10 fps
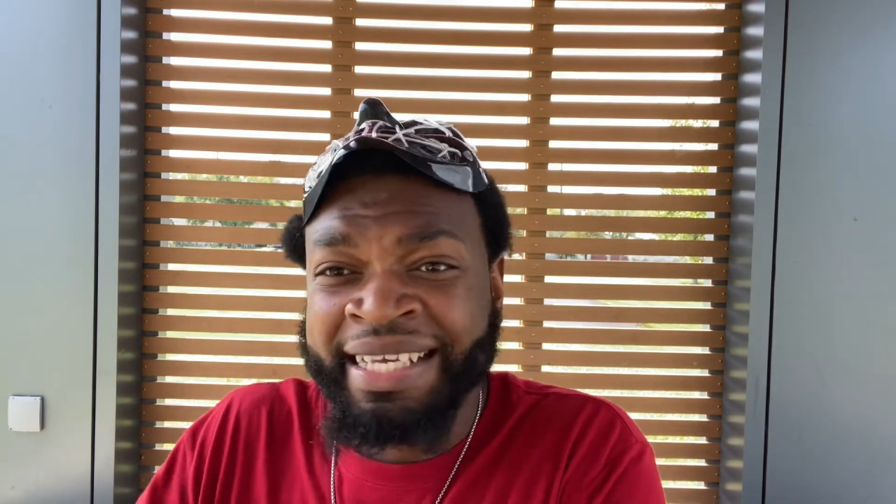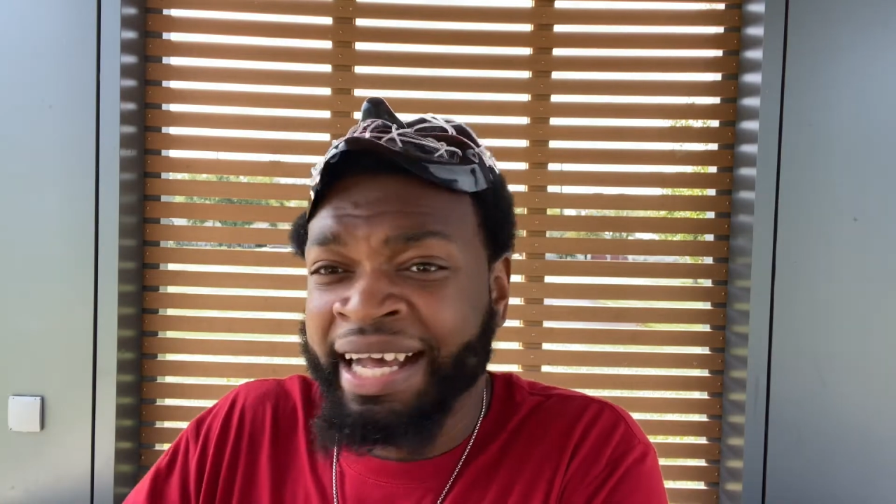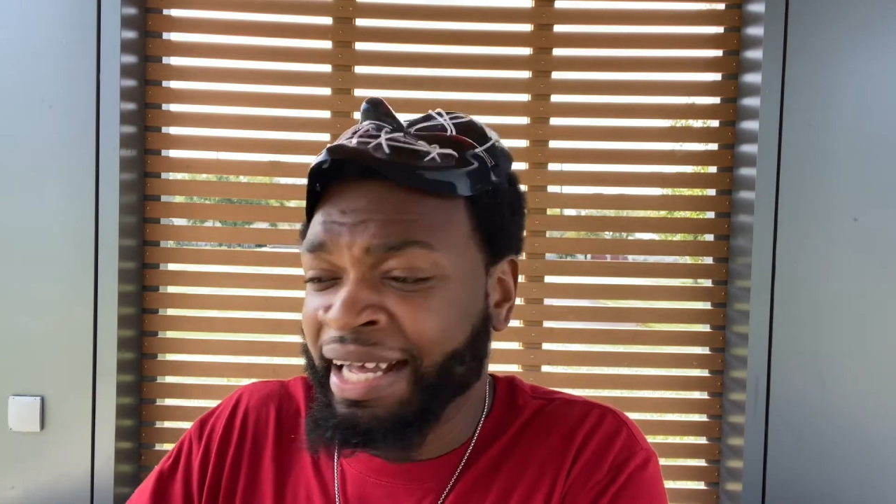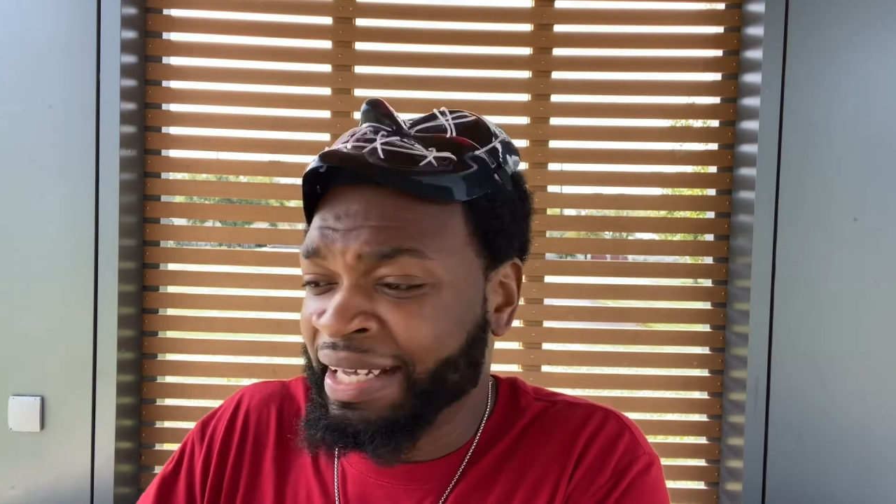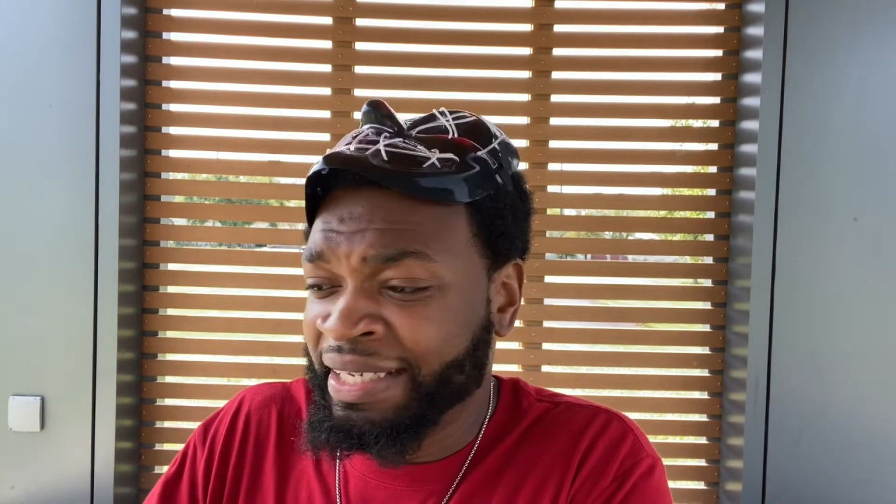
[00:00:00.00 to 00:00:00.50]

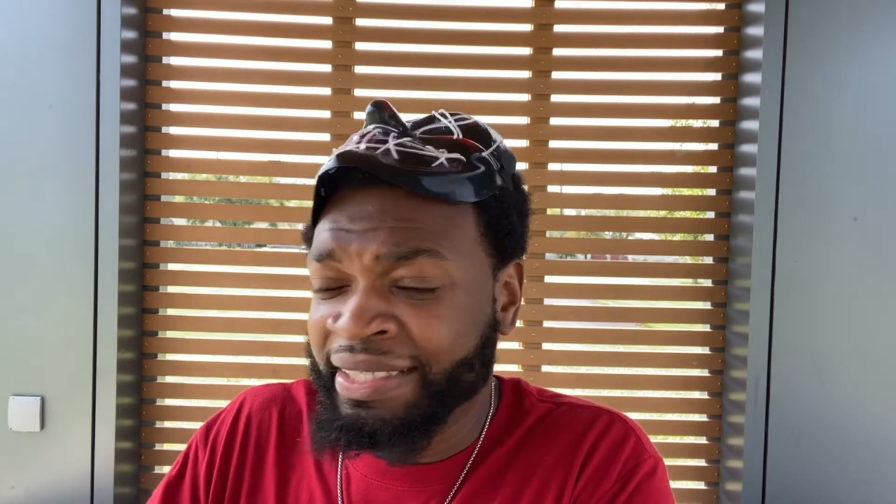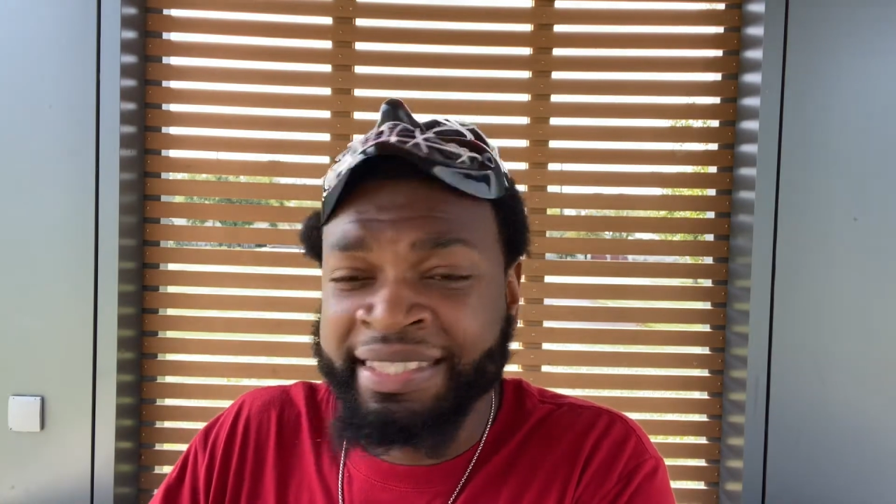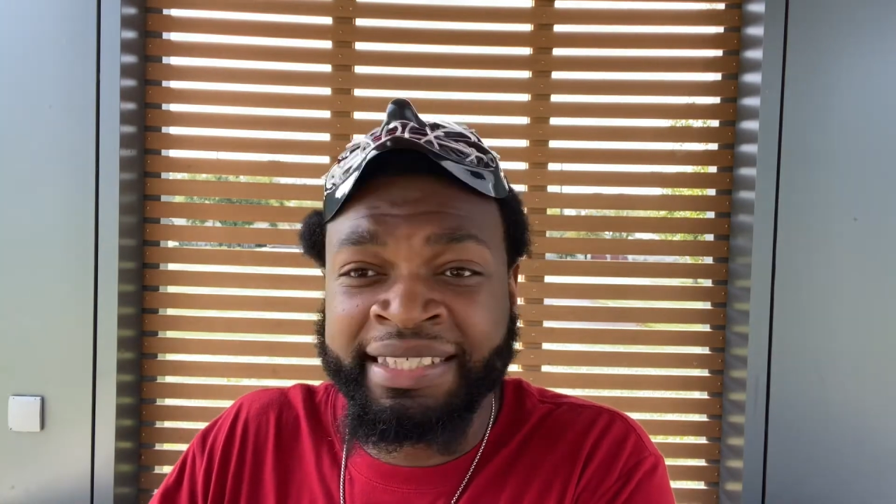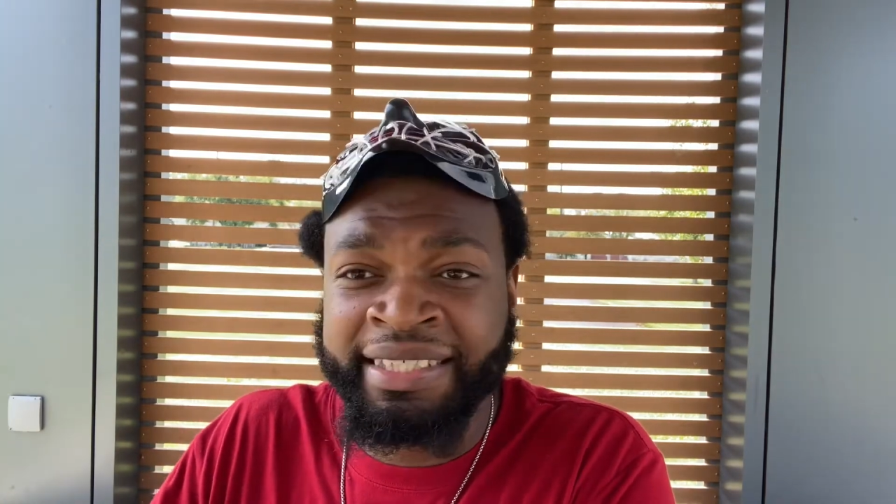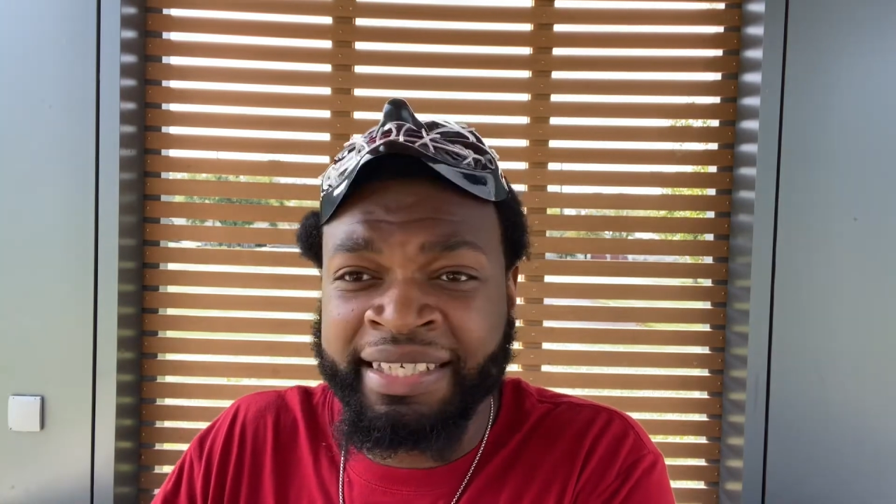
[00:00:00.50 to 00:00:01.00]

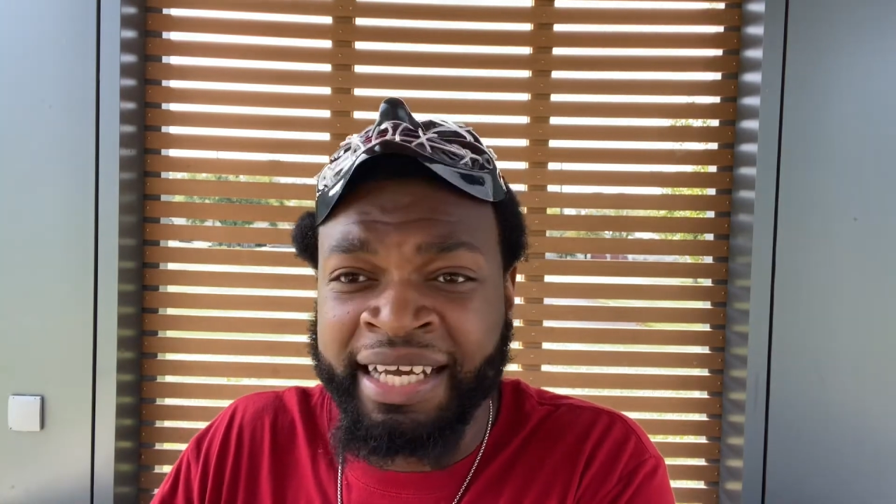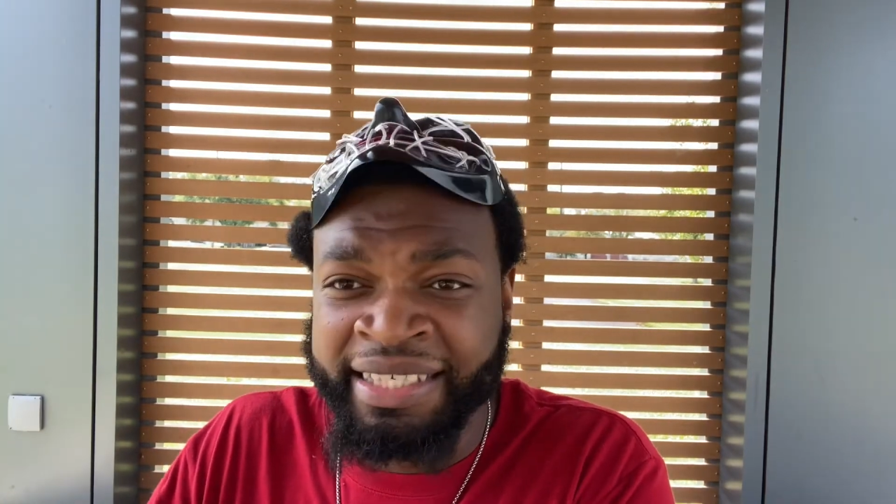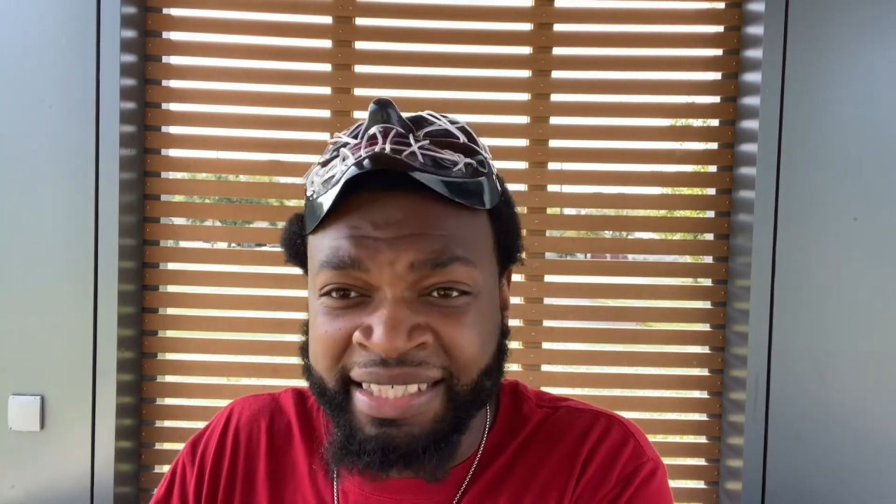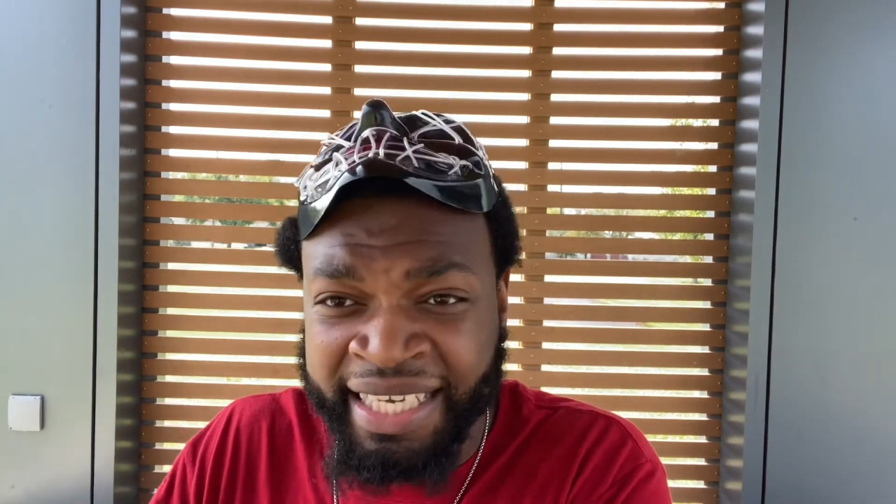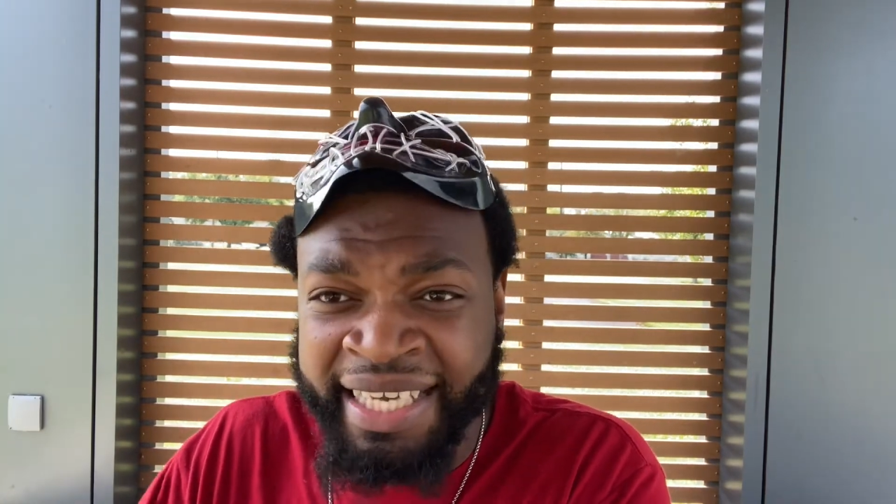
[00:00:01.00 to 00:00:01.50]

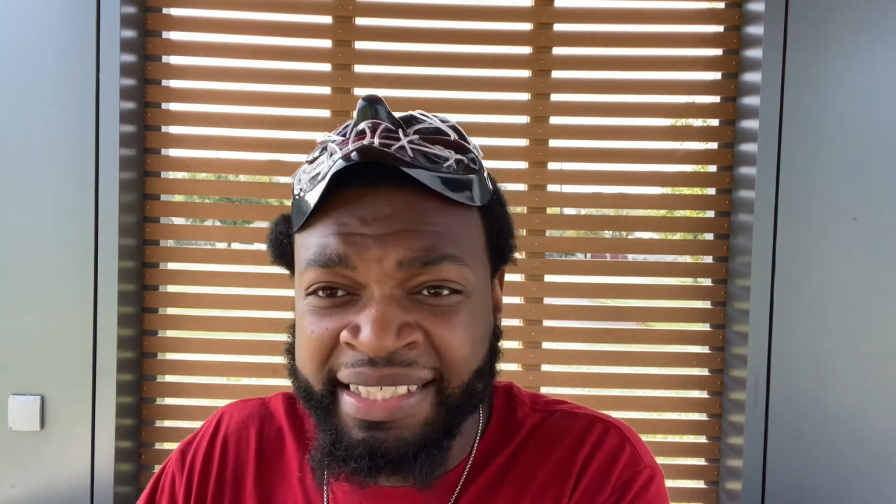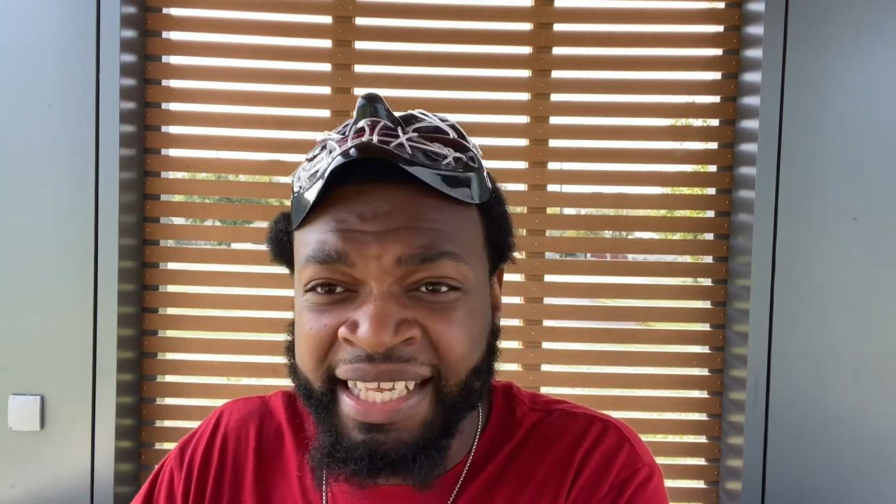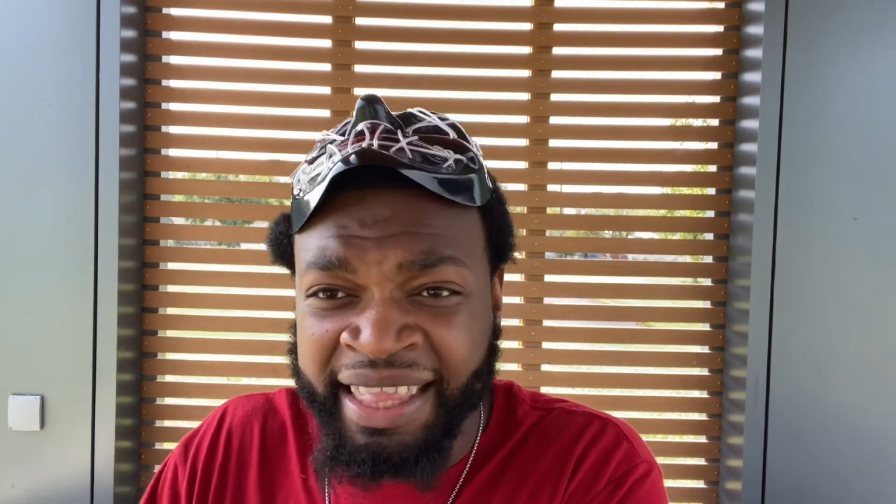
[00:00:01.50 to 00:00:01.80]
says the